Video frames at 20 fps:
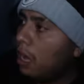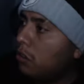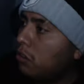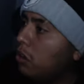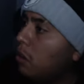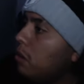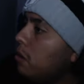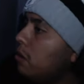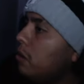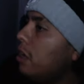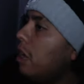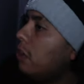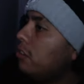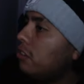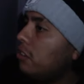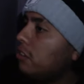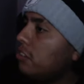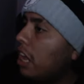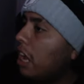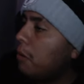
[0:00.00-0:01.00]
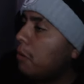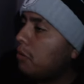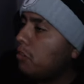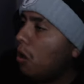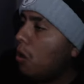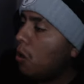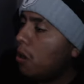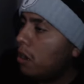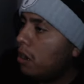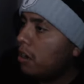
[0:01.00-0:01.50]
telling you guys, this game is
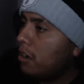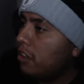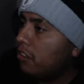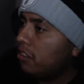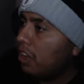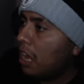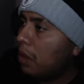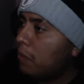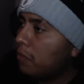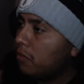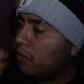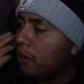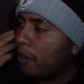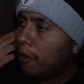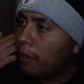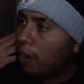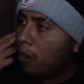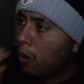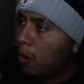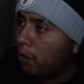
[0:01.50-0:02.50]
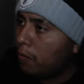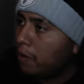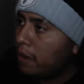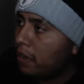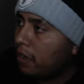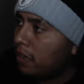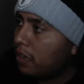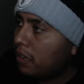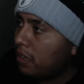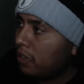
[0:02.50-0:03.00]
hard. This game is very hard,
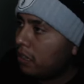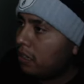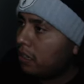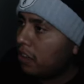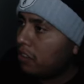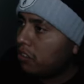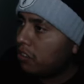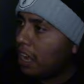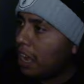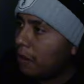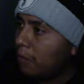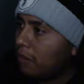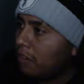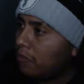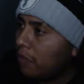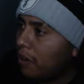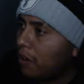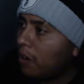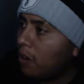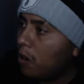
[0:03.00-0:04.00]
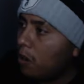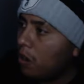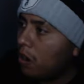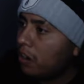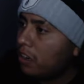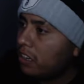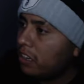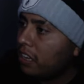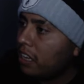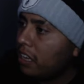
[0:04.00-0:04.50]
man. This game is very hard.
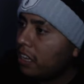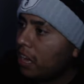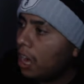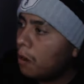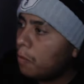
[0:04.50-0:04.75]
You think I'm